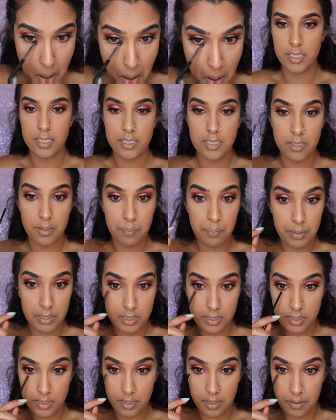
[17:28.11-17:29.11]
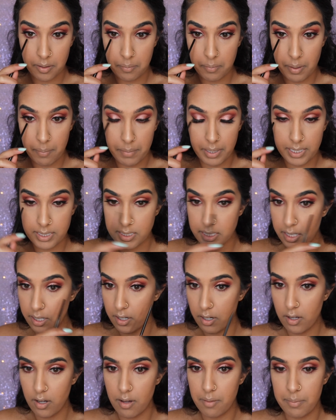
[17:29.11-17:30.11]
Just to put some
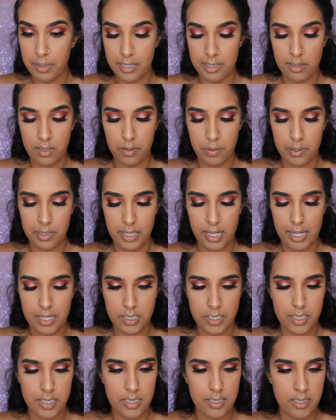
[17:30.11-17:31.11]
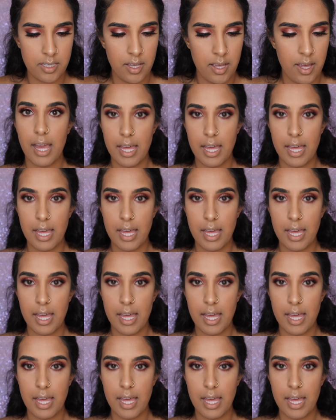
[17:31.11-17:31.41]
mascara on my lower lashes,